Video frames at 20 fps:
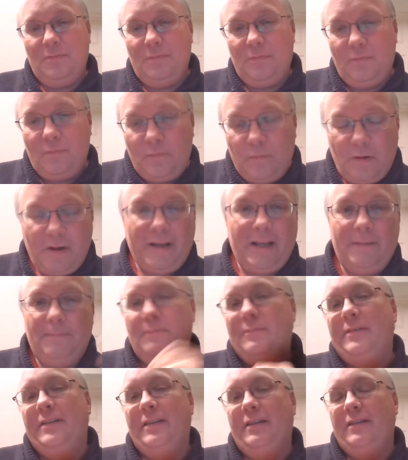what
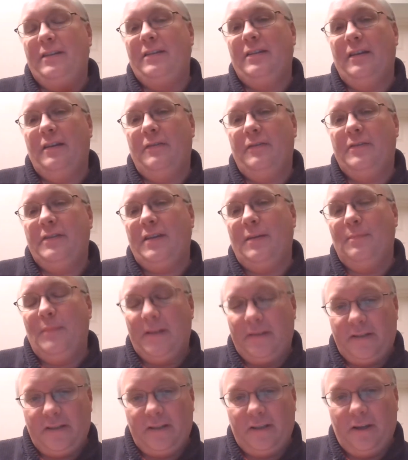happened was that some
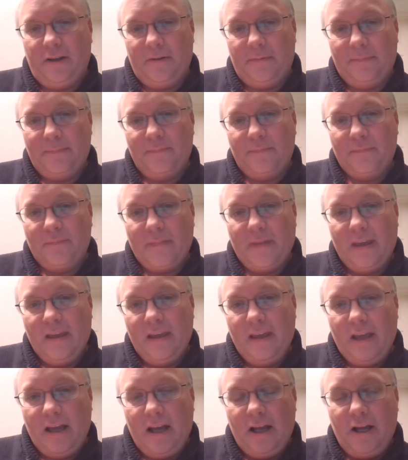months ago,
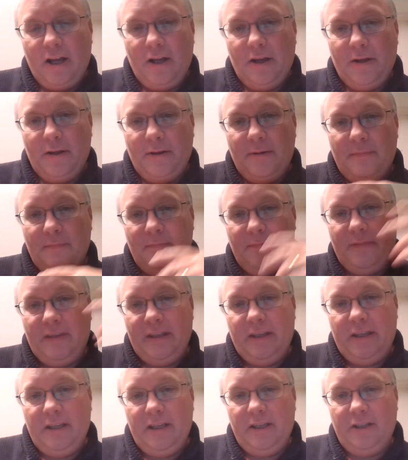
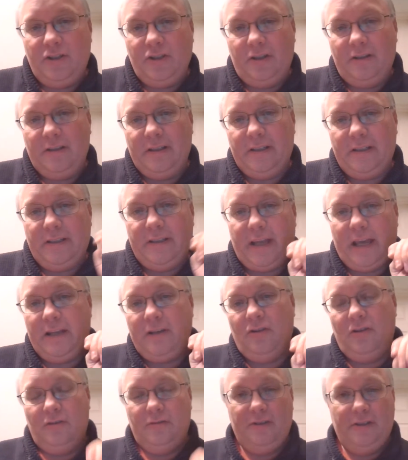the journalist Dan
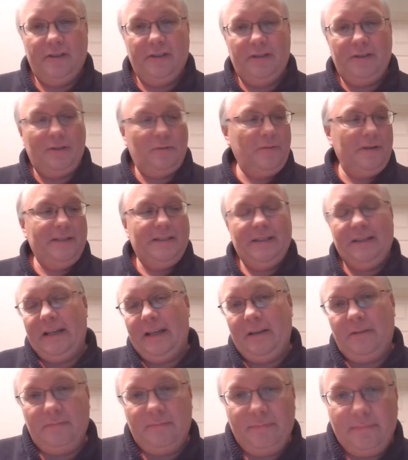Hodges tweeted
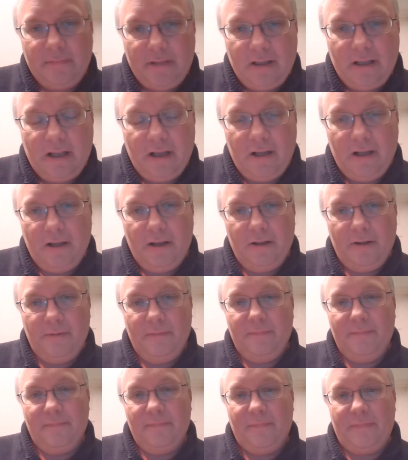out
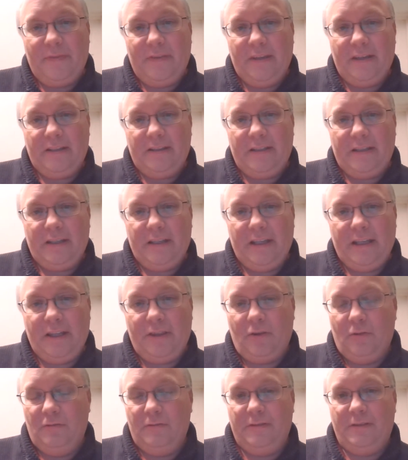that he
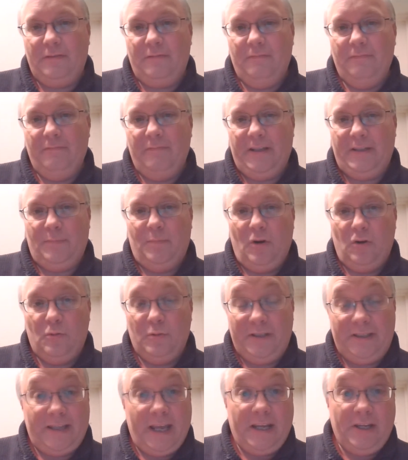thought Rees Mogg
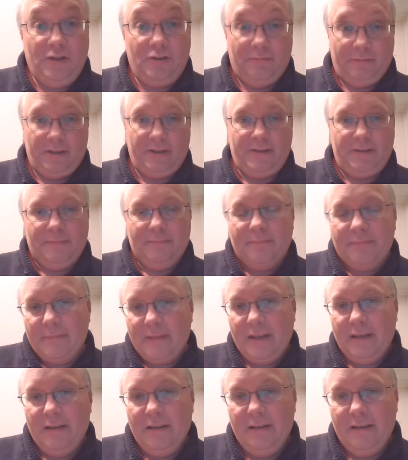was dangerous,
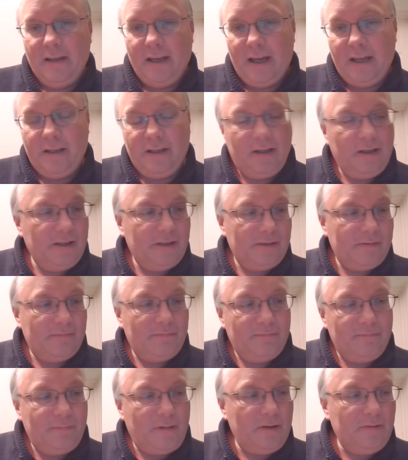and I
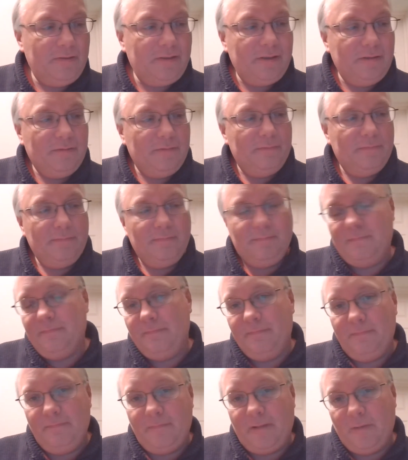
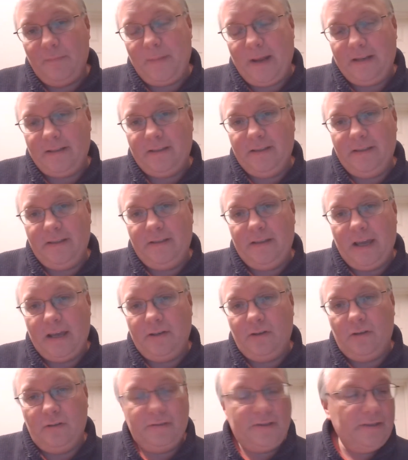wrote back to
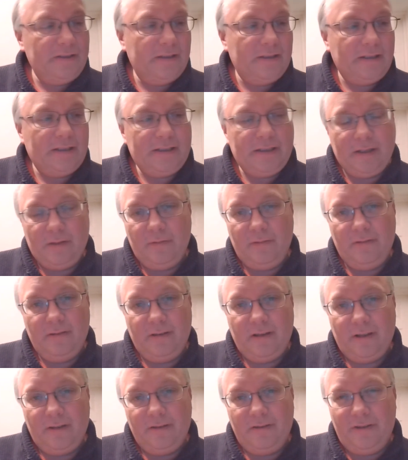Dan Hodges and I said,
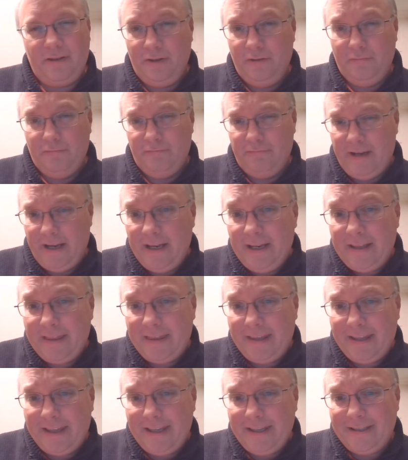"Do you really
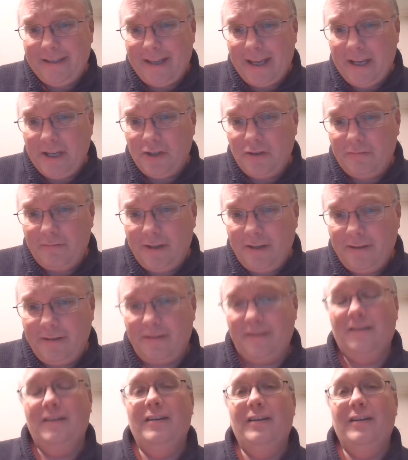think he's dangerous?"